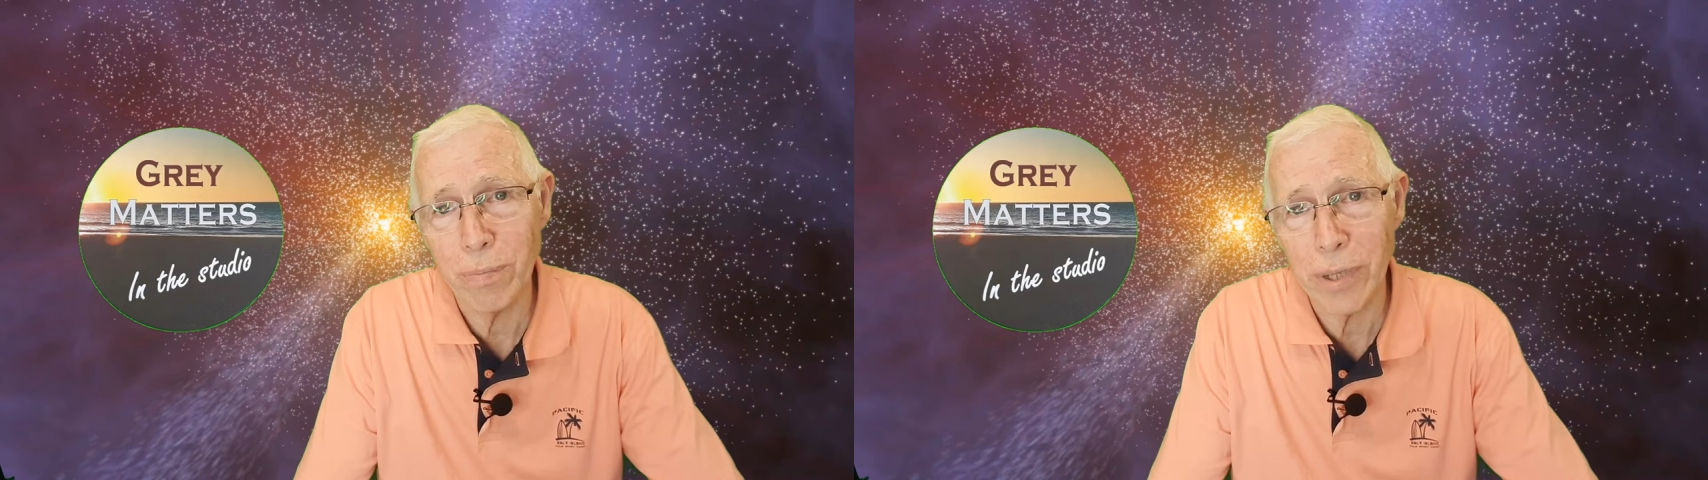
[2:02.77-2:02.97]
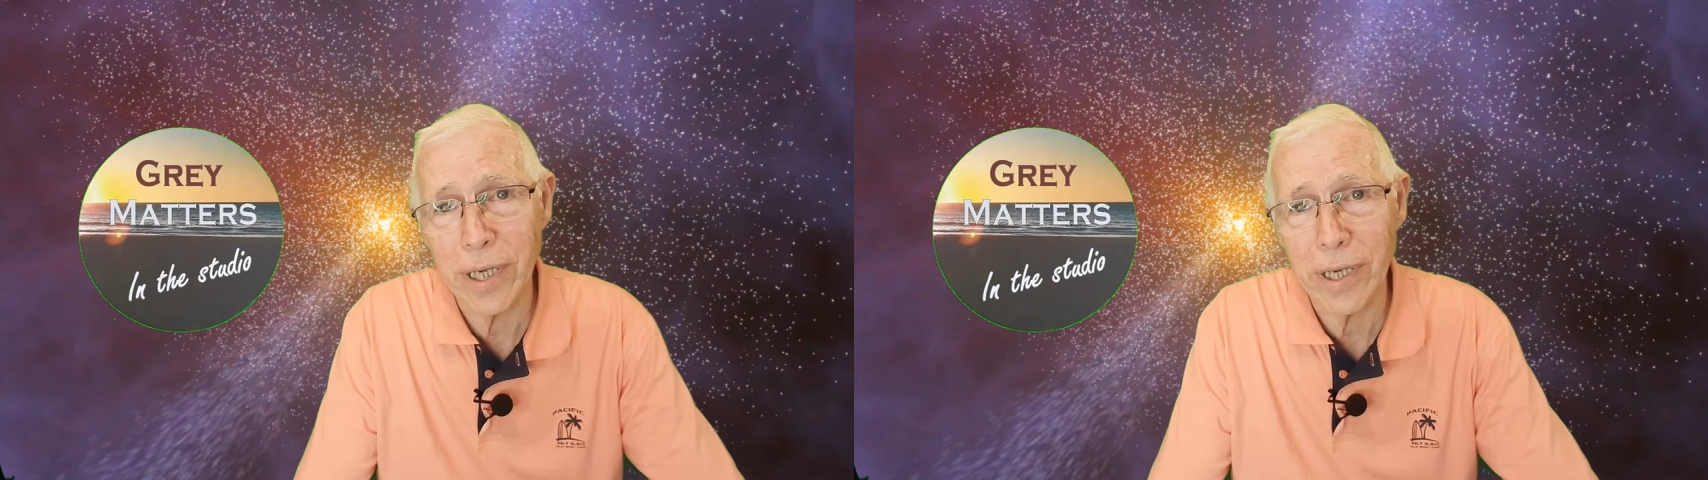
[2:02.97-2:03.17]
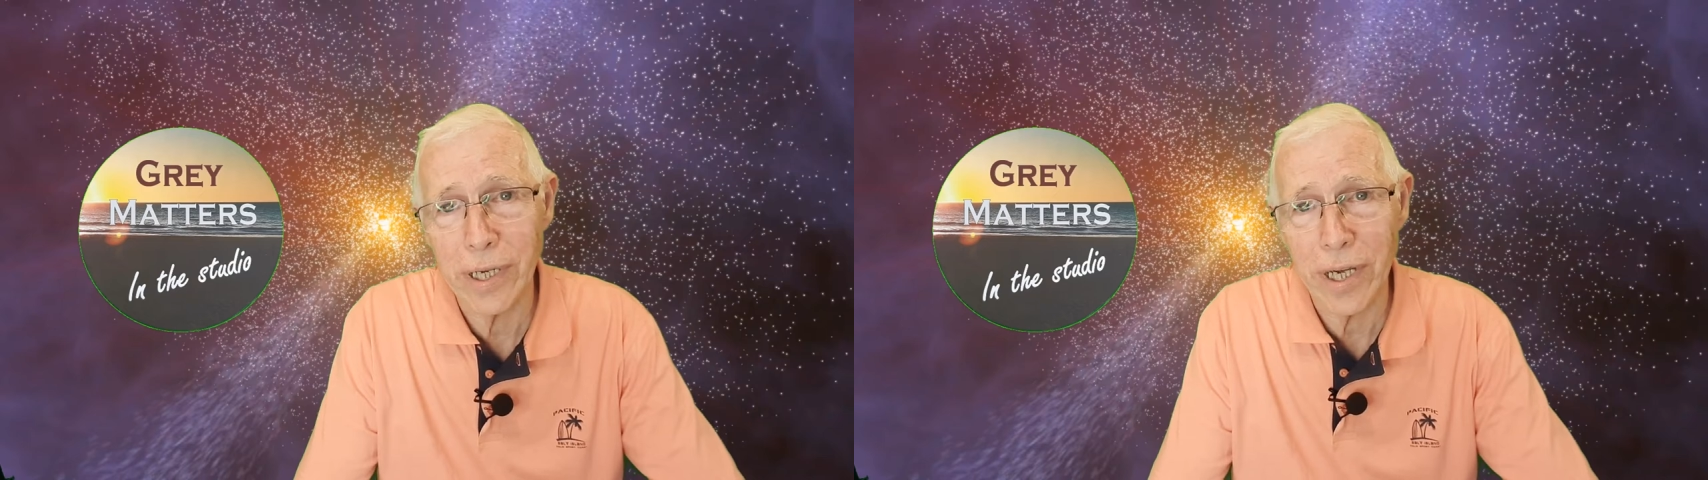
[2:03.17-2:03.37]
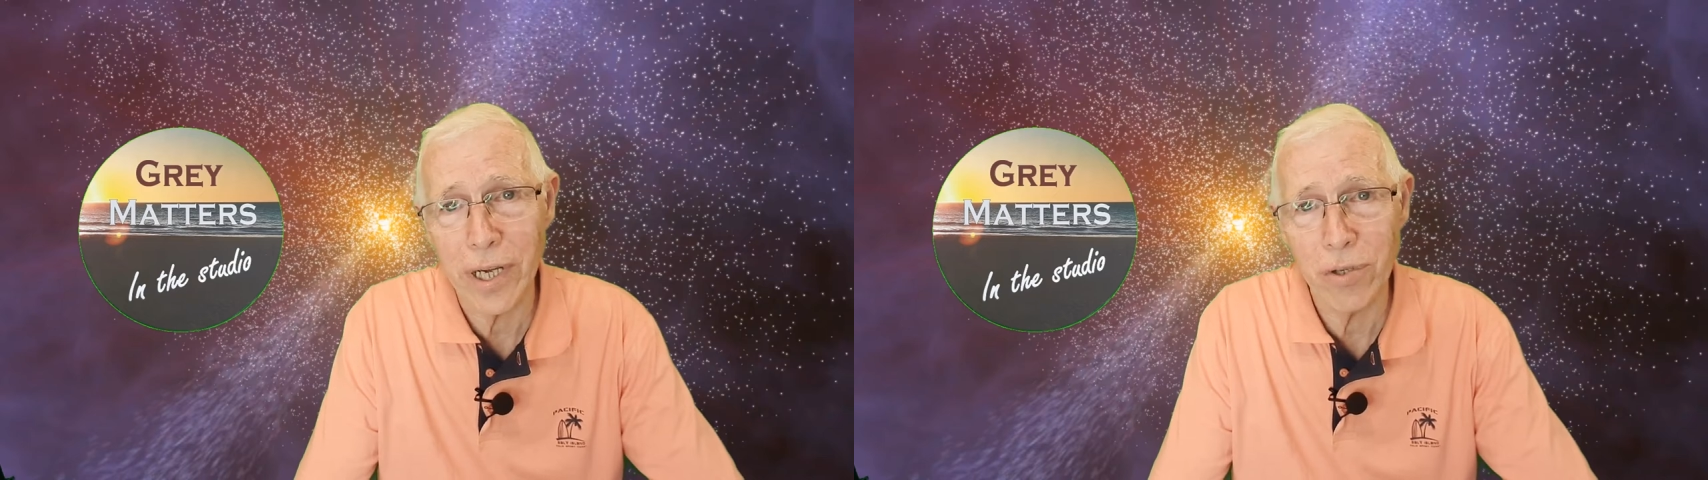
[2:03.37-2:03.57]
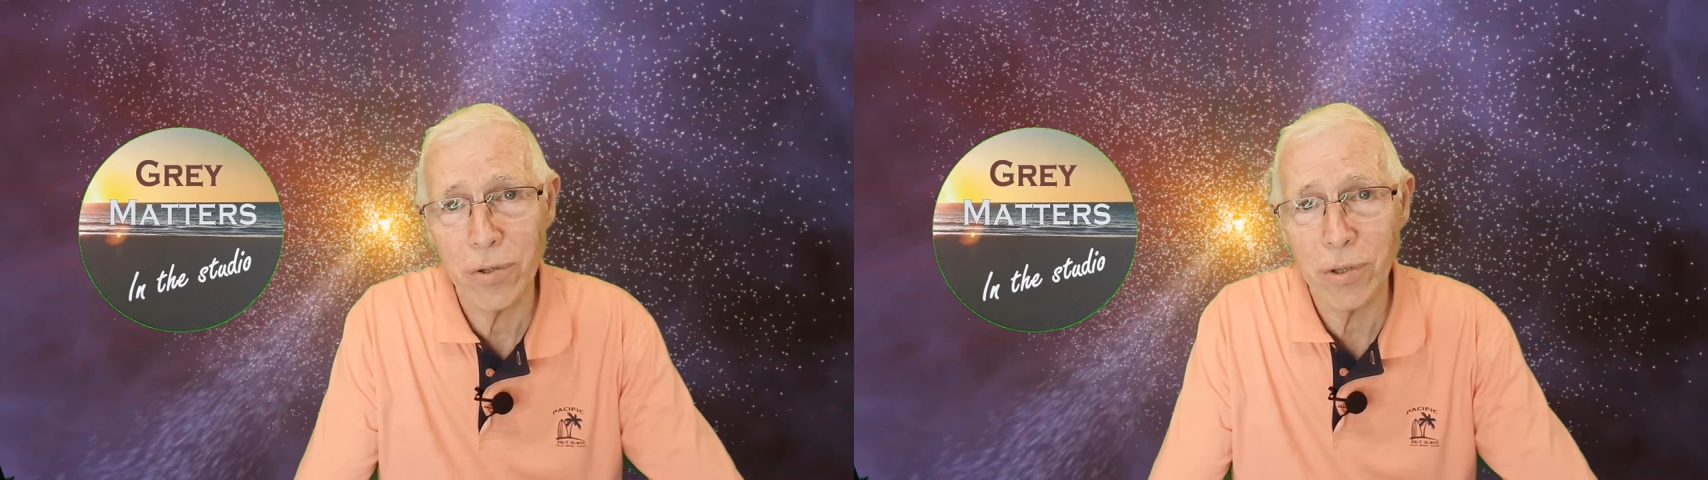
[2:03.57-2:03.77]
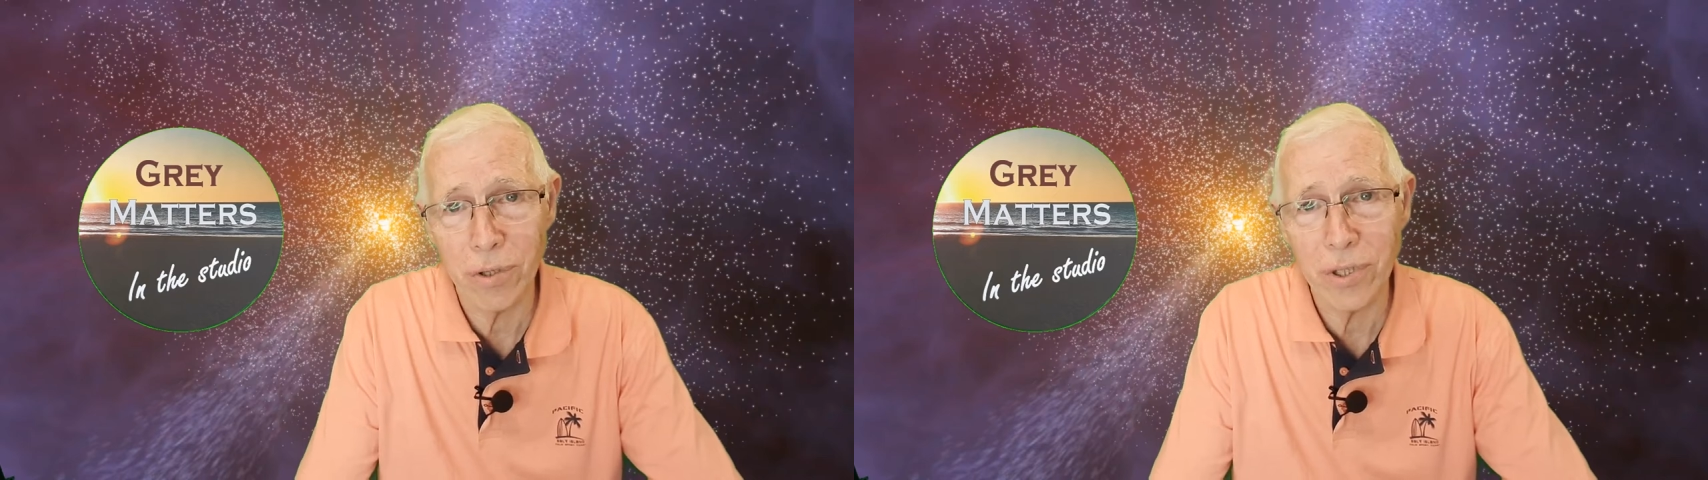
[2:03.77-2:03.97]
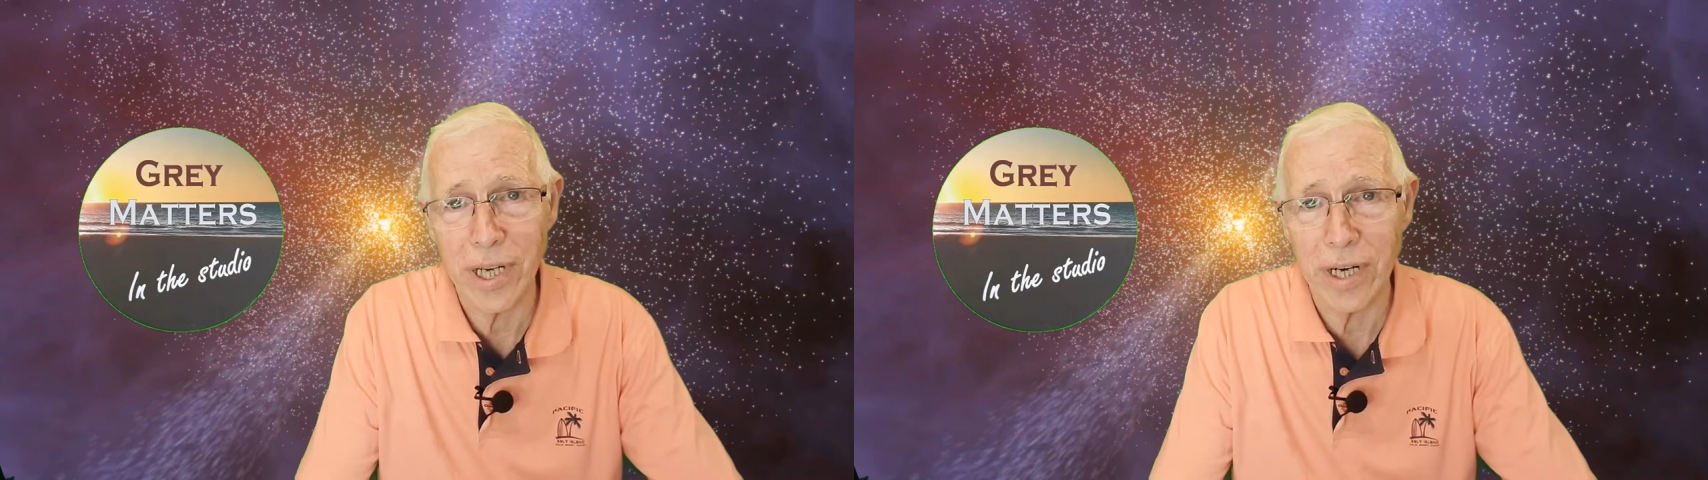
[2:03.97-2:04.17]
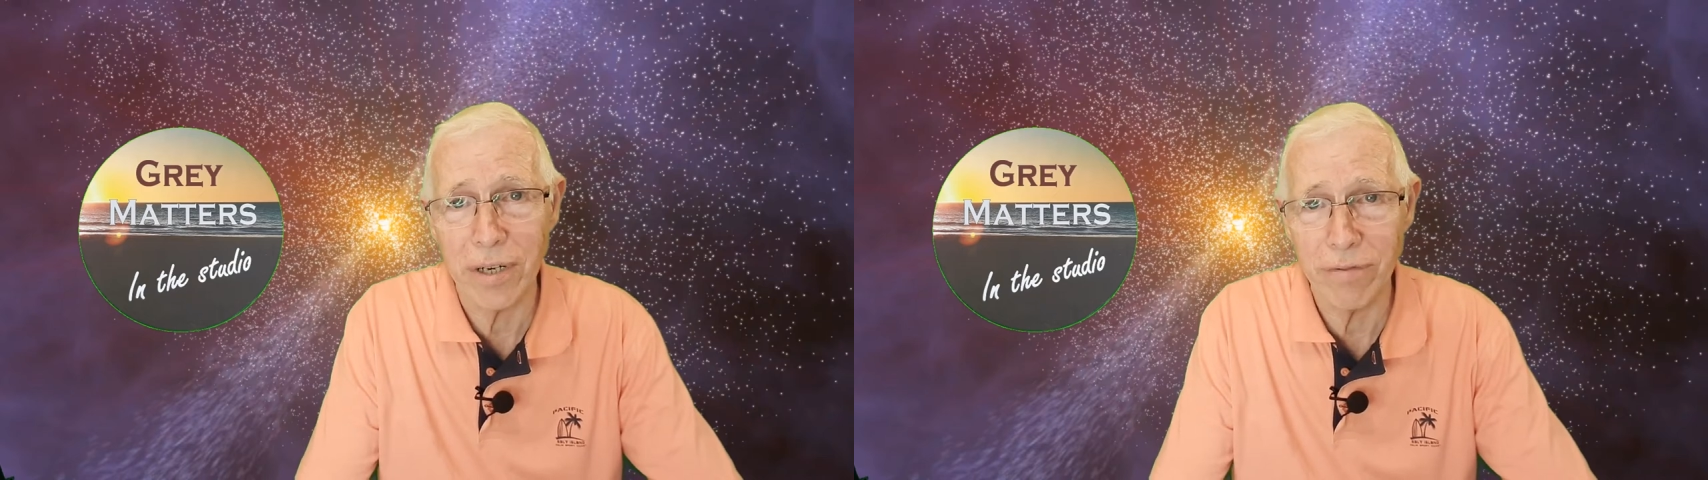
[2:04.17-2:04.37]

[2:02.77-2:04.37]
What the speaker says: bringing occasional content